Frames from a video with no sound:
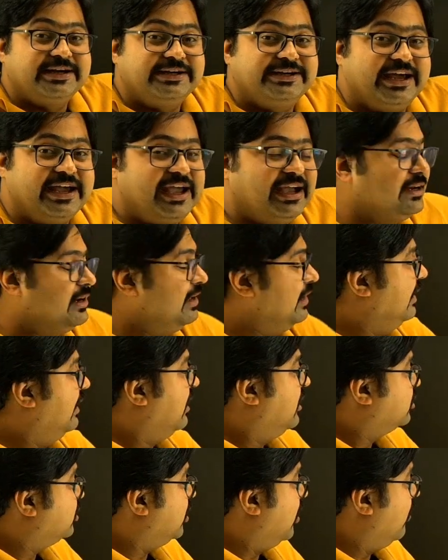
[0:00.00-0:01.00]
diagonal.
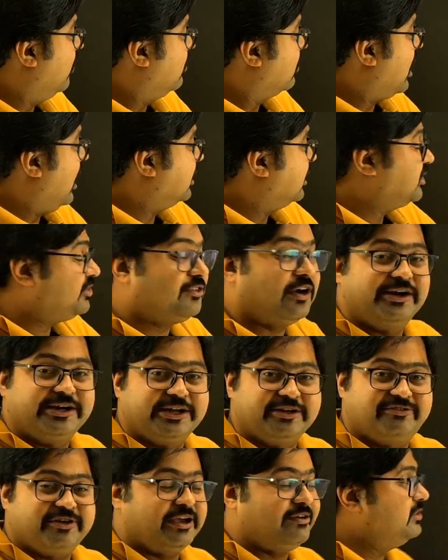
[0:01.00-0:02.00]
So cos
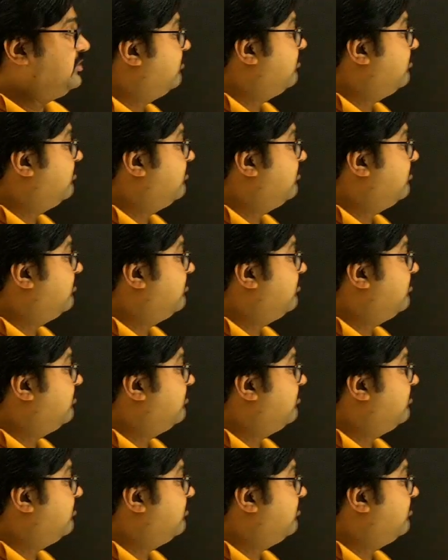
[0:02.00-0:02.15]
45 is